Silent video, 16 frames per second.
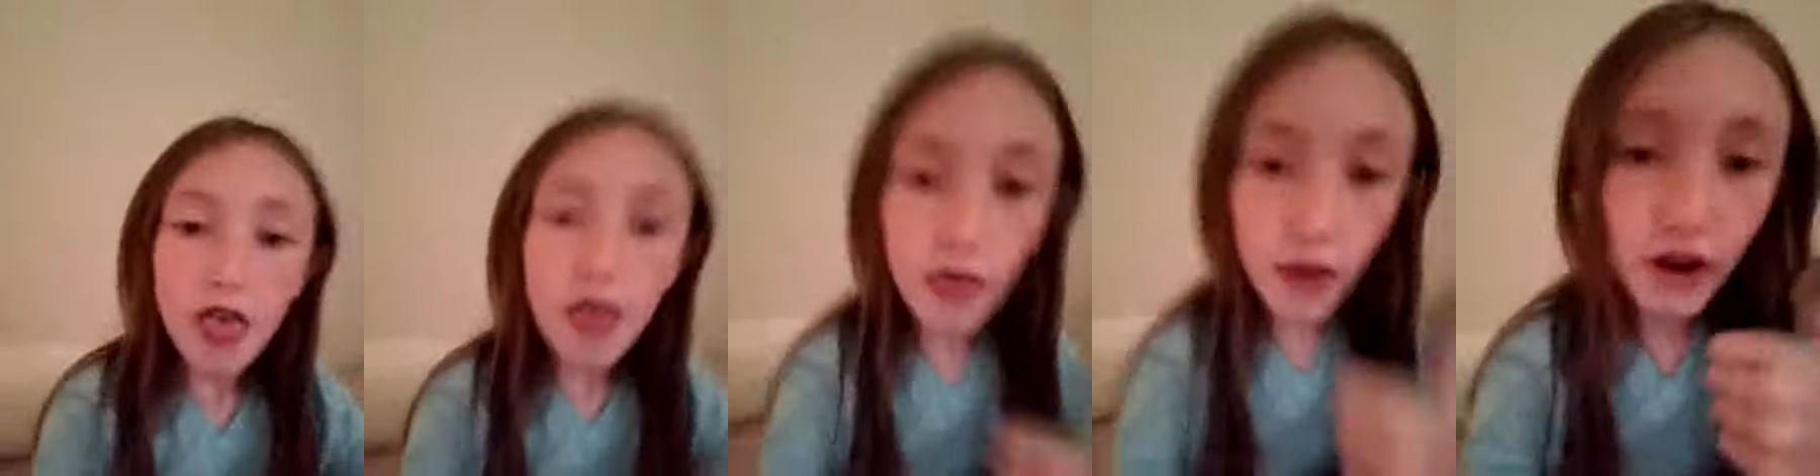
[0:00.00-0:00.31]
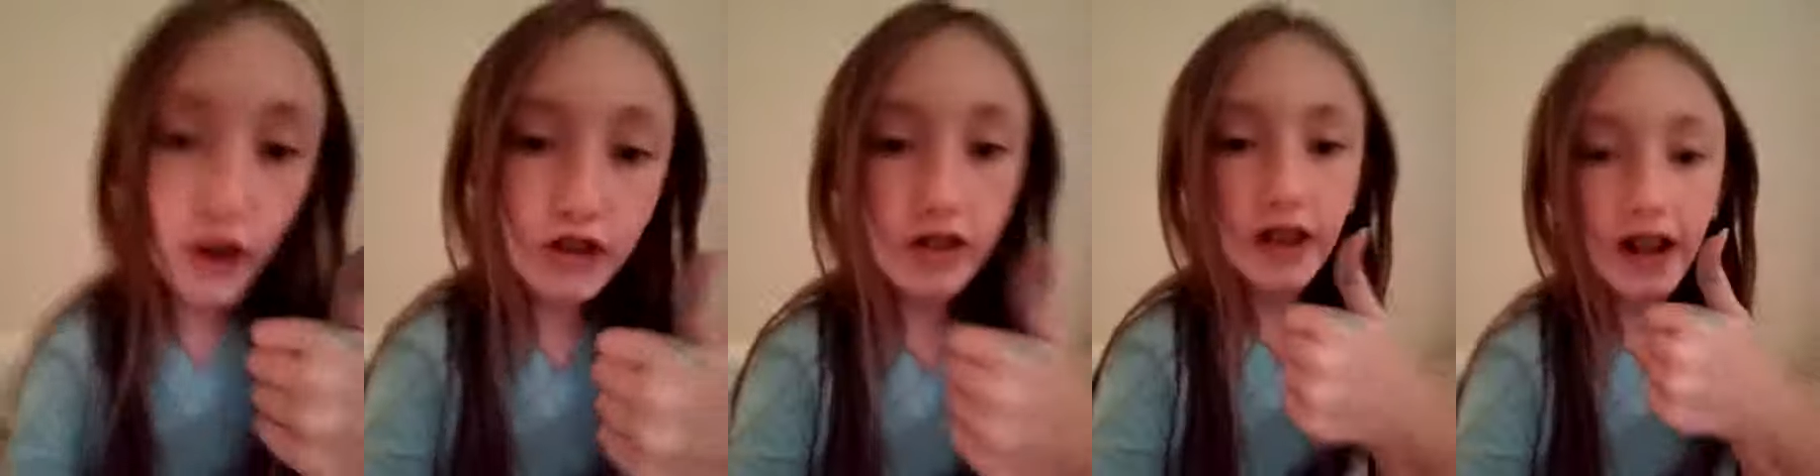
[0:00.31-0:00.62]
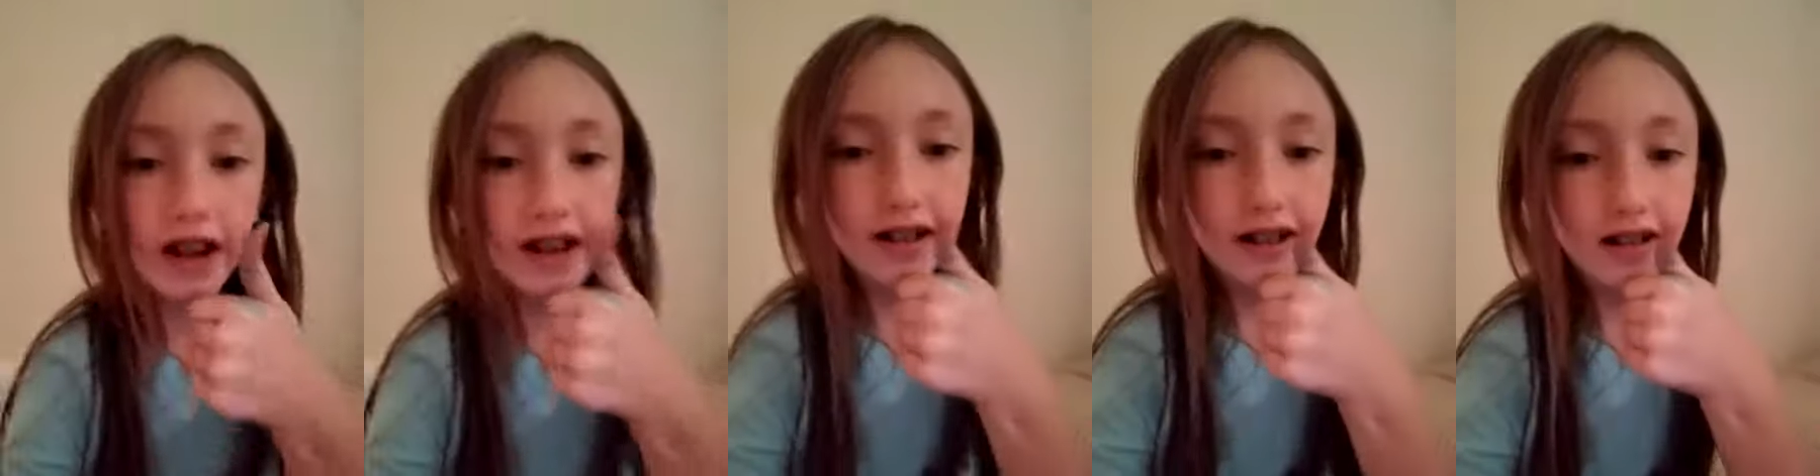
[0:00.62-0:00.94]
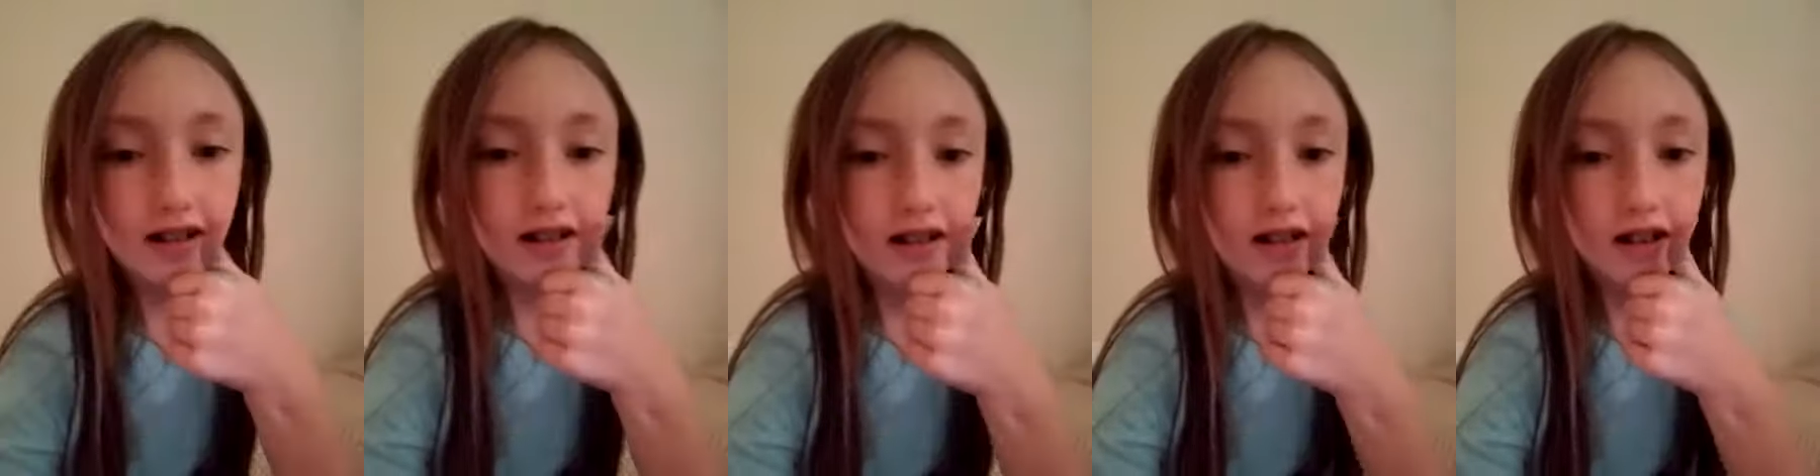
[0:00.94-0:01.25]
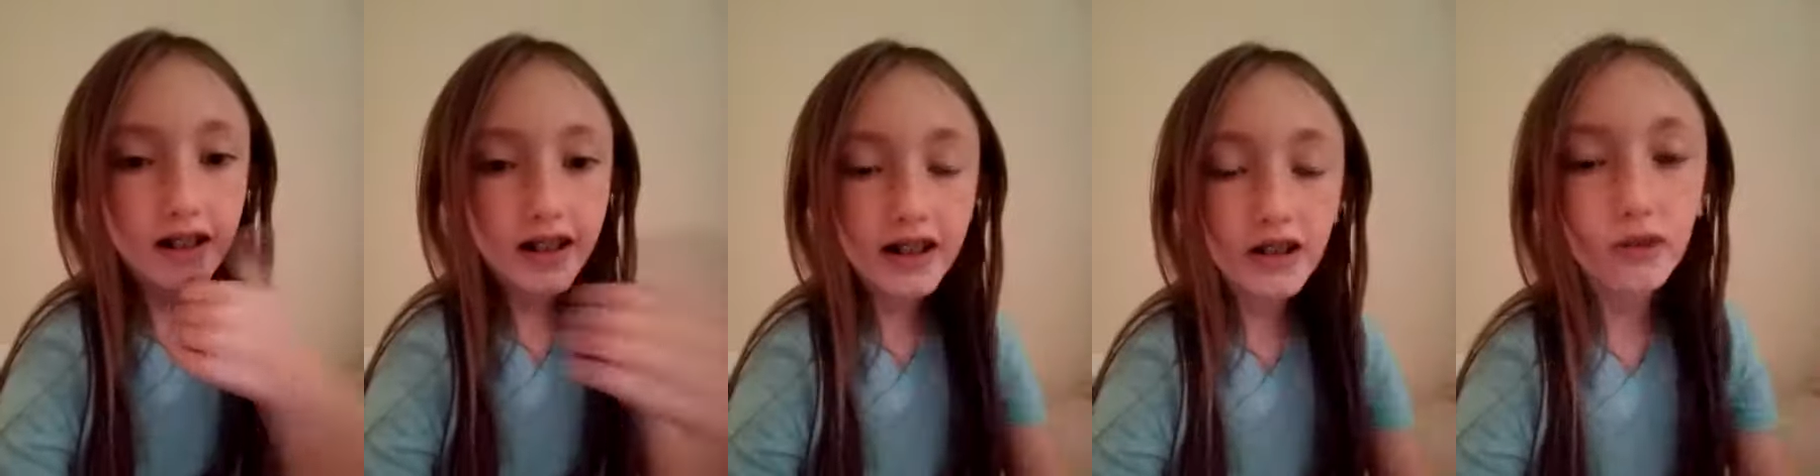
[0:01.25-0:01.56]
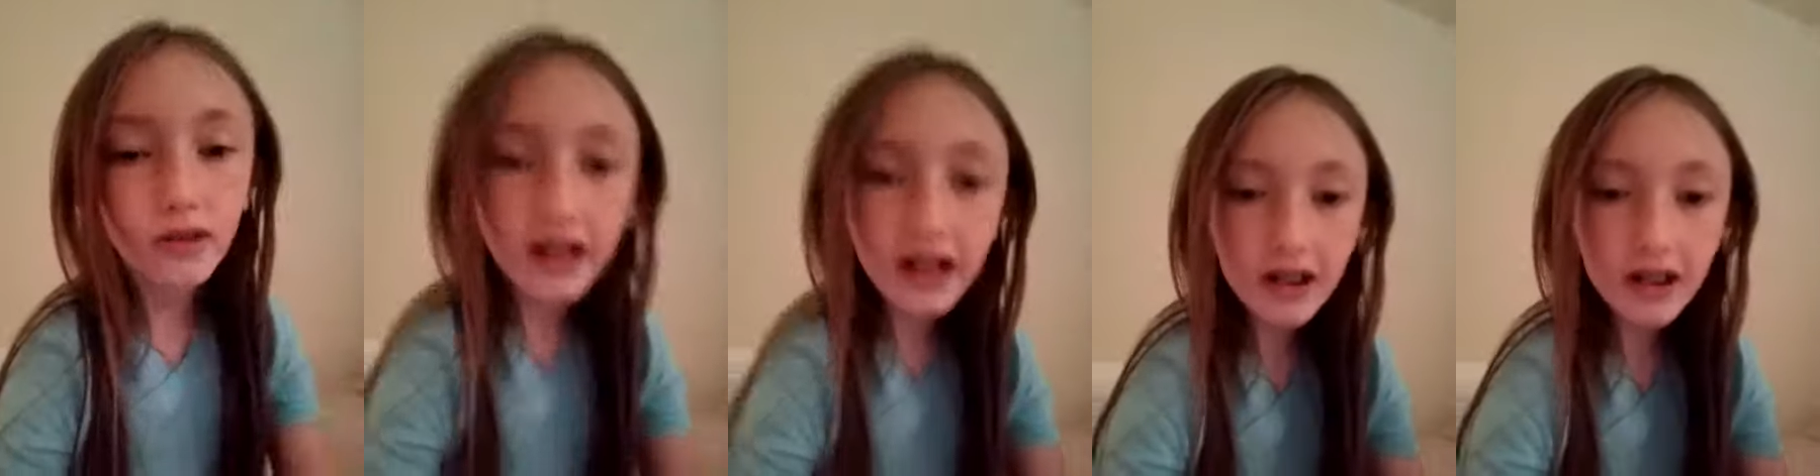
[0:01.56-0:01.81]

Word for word: Thursday. This week